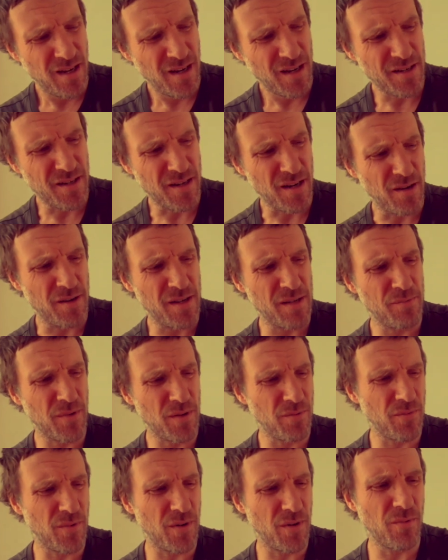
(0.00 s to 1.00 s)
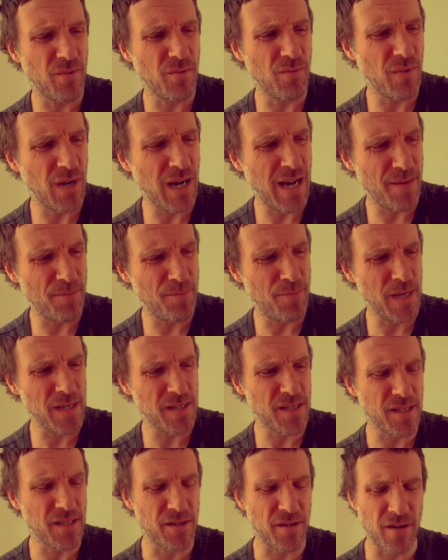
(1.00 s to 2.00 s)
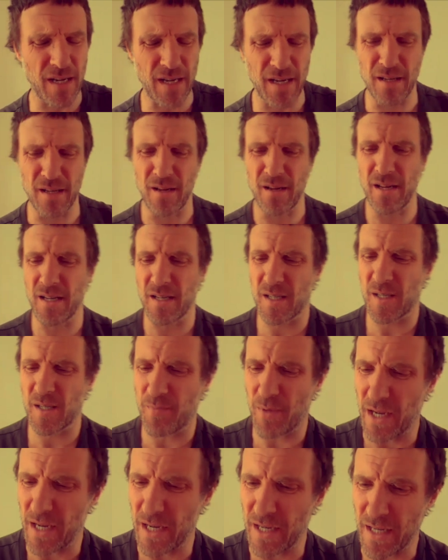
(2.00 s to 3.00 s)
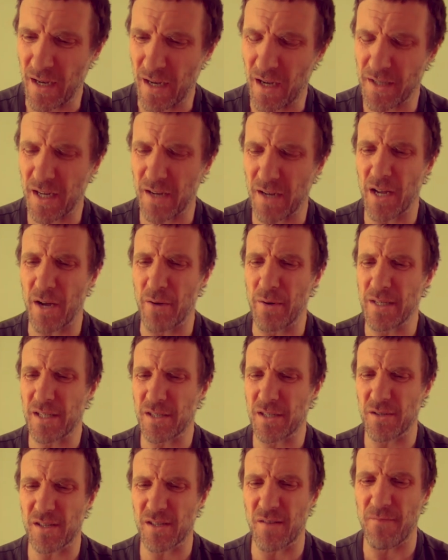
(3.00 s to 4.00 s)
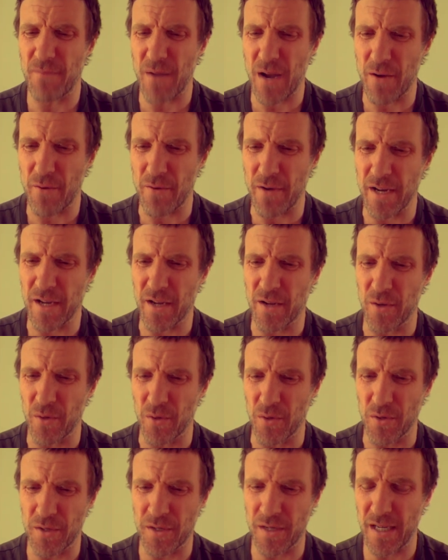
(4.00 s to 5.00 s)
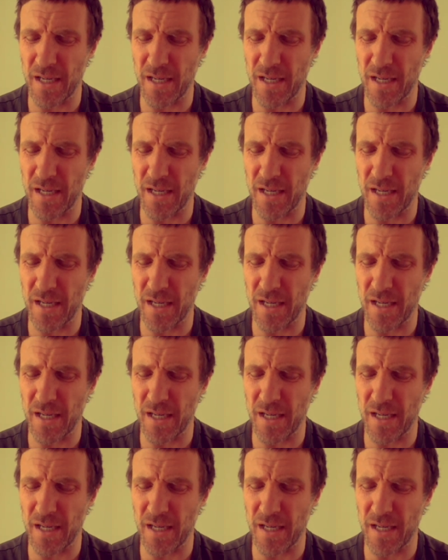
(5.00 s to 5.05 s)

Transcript: I don't know how best can I explain it. I don't know. It's just a very good.